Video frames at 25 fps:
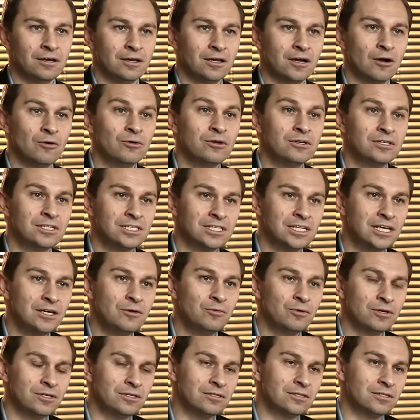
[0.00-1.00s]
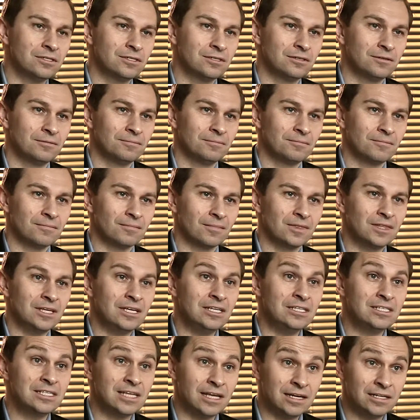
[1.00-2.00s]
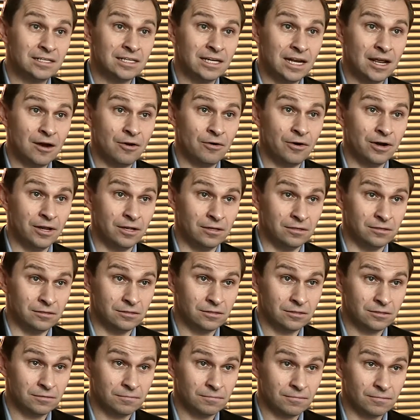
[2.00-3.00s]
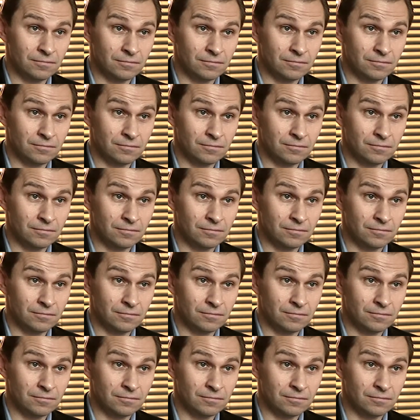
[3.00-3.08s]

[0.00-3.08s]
go and sequence these centenarians,